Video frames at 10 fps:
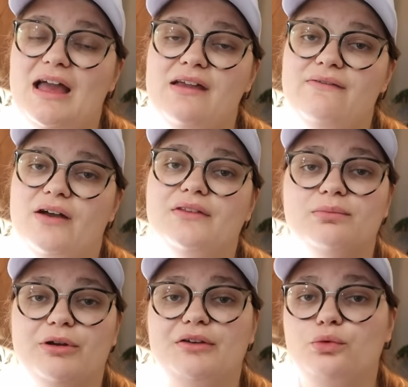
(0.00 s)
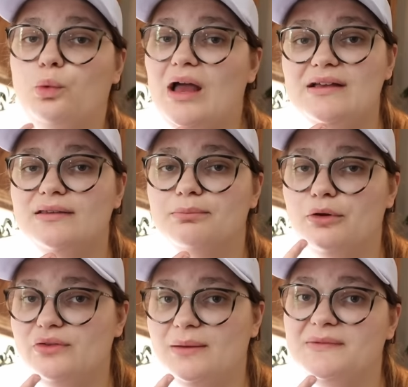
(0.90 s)
I have found this brand twice,
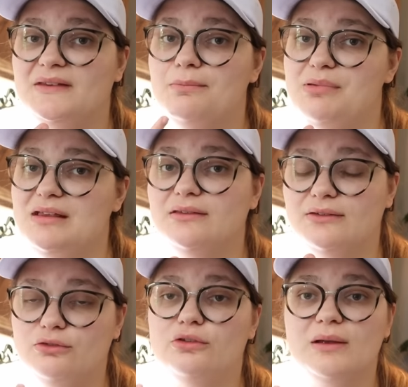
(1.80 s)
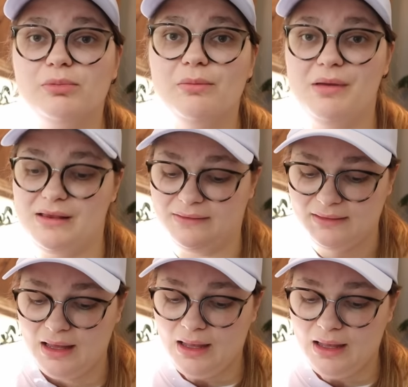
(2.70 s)
both times in the bins, two separate bins.